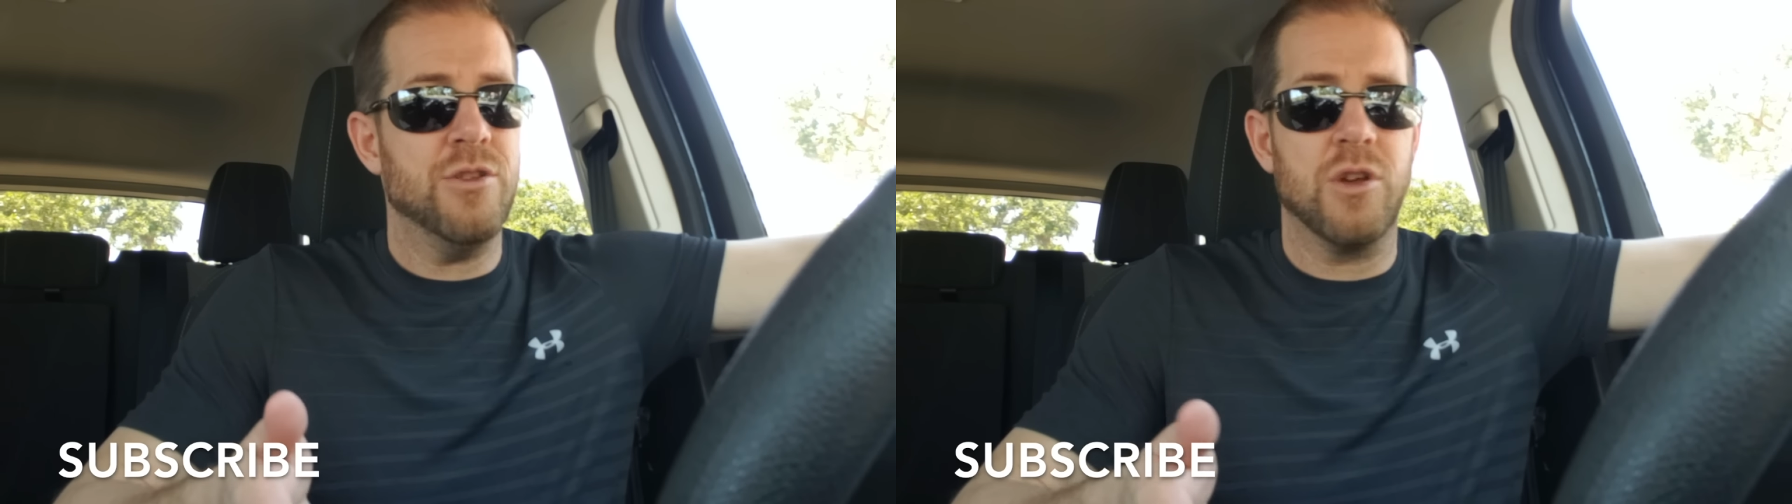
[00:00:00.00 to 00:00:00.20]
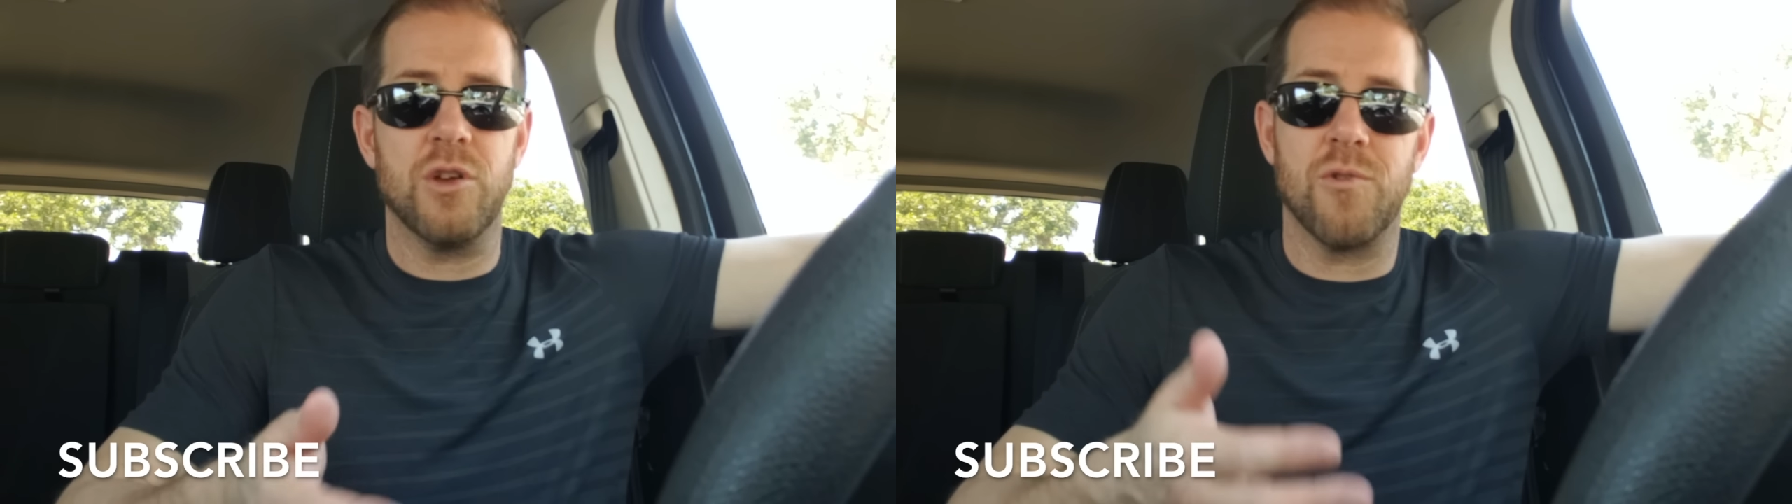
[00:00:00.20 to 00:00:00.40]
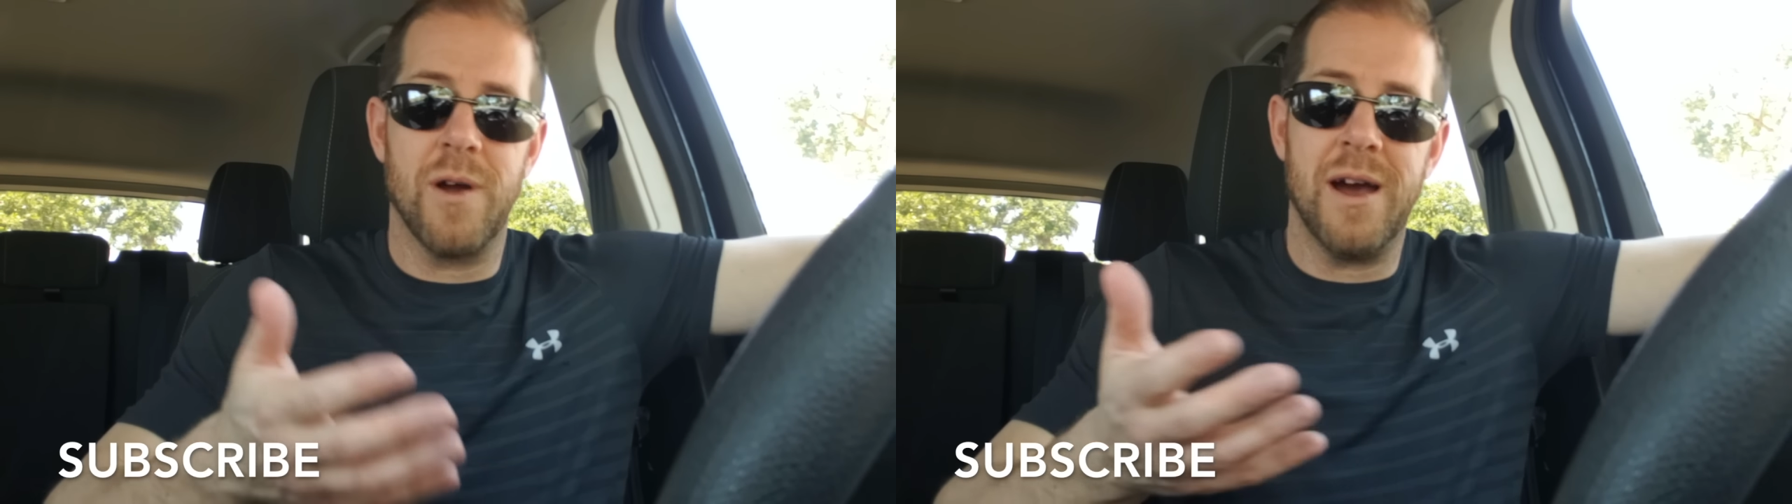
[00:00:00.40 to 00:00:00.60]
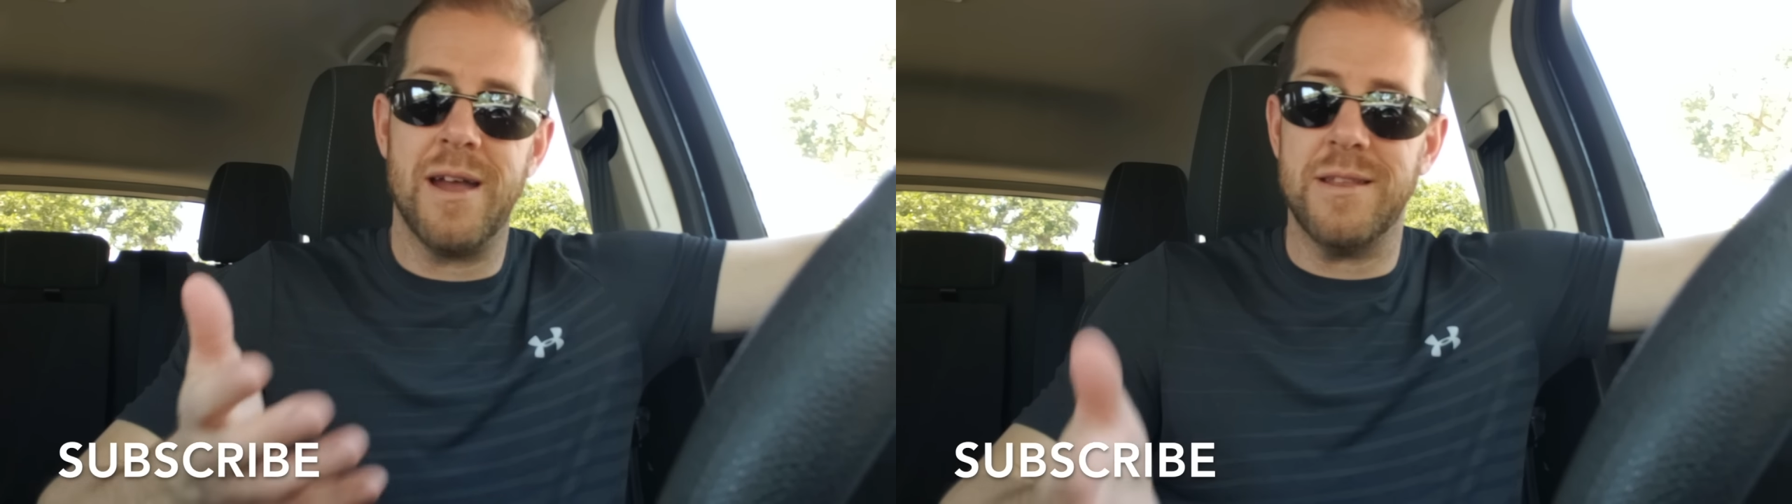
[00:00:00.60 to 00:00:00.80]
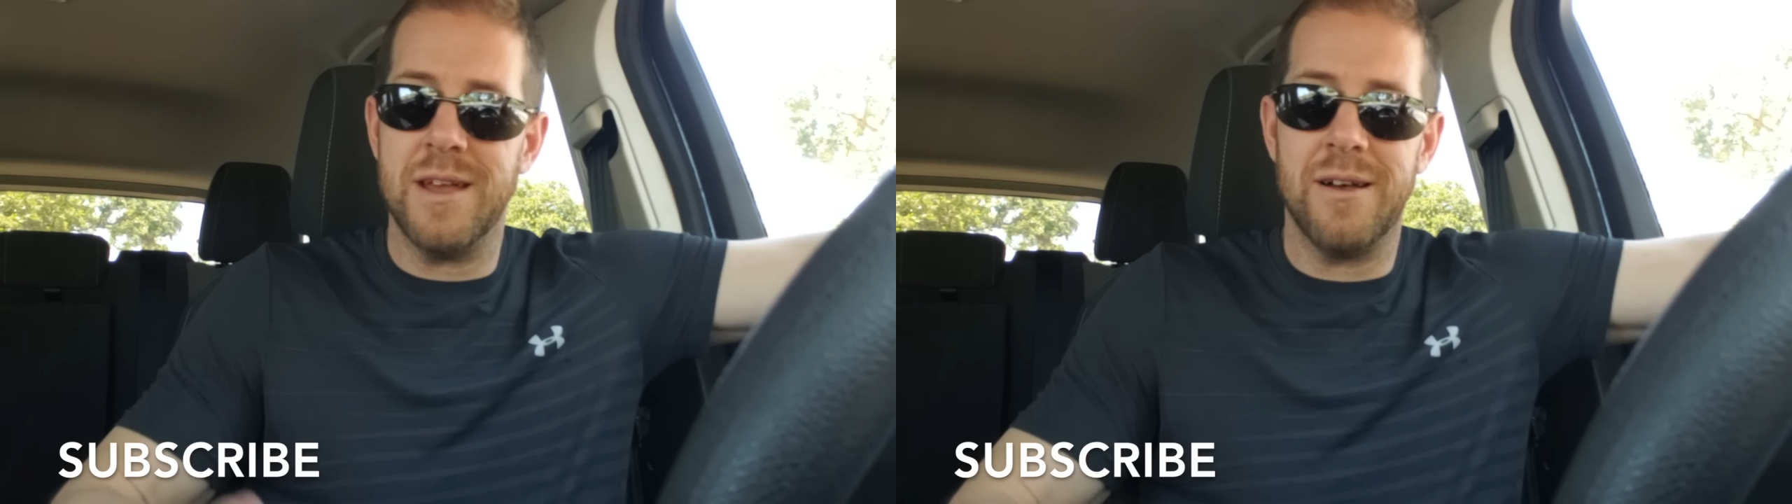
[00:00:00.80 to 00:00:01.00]
and you can cry
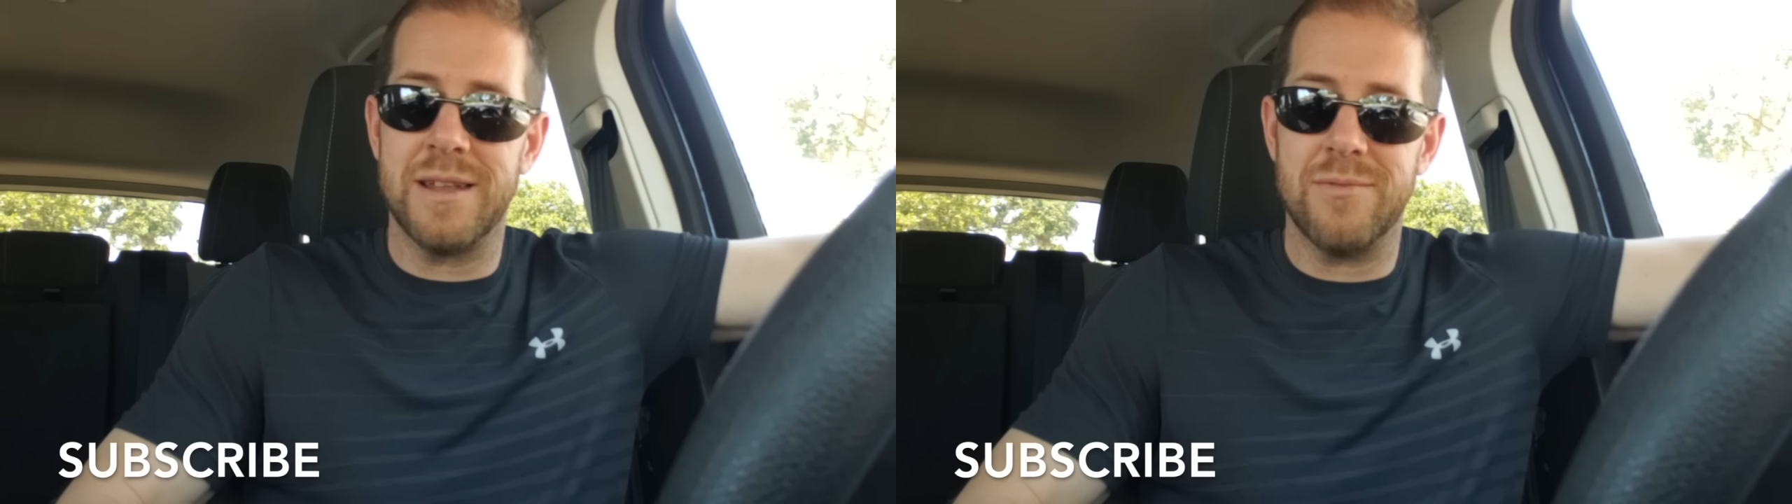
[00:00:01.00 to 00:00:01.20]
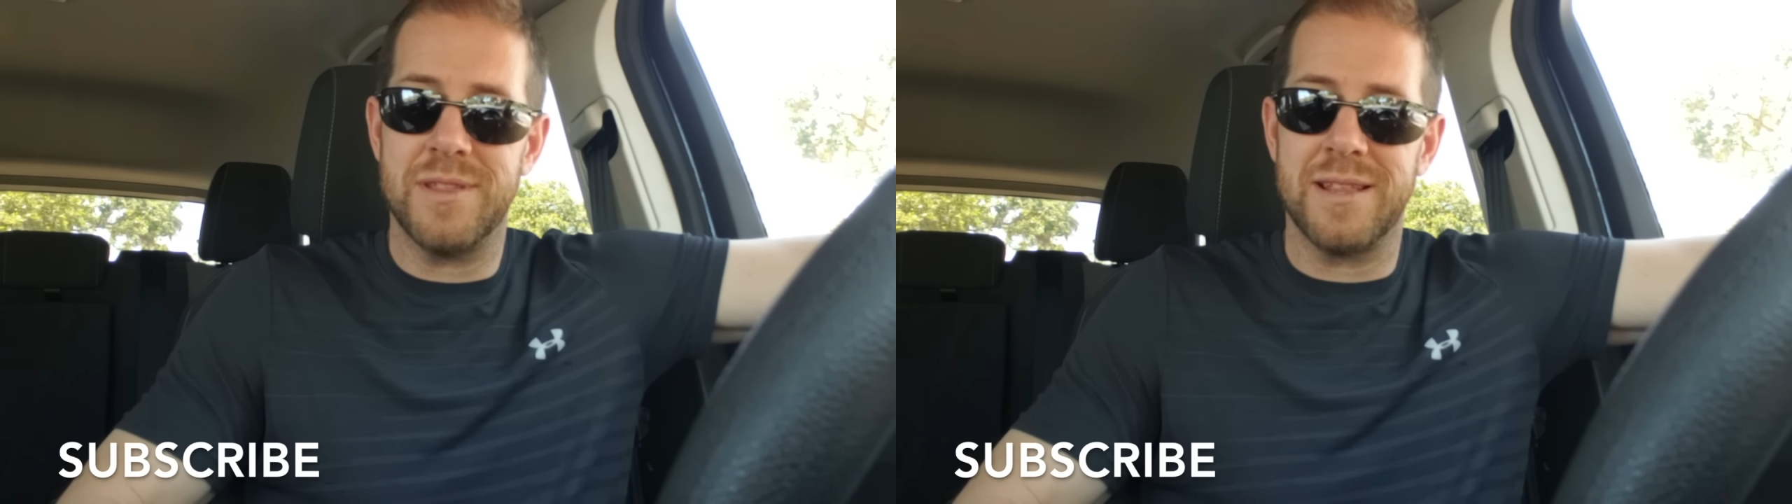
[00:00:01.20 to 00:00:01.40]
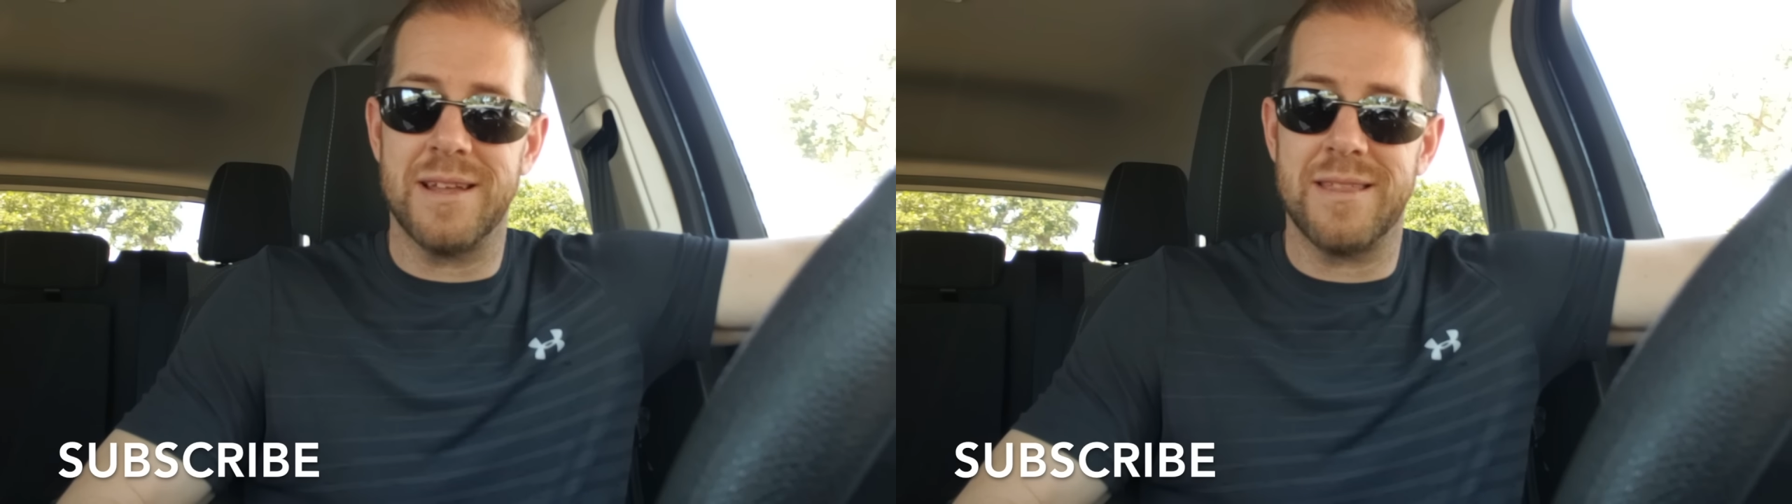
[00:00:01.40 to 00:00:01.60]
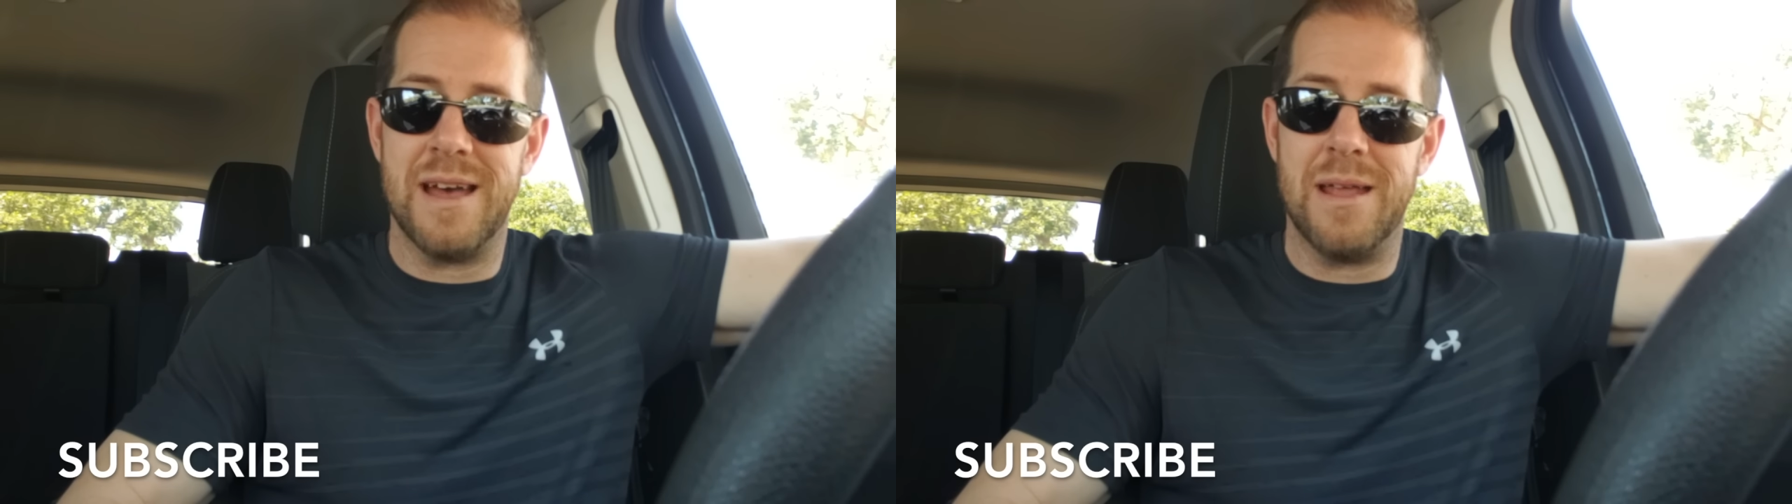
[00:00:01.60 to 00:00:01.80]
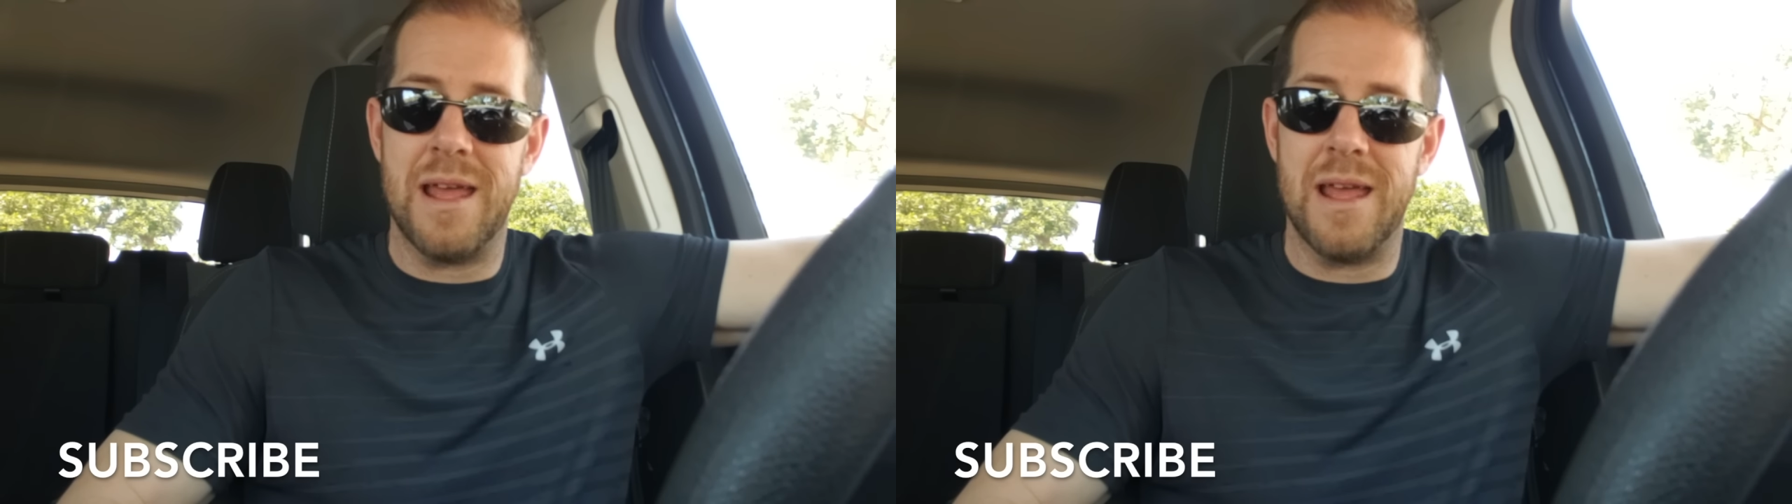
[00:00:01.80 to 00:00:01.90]
and yell and everything like that,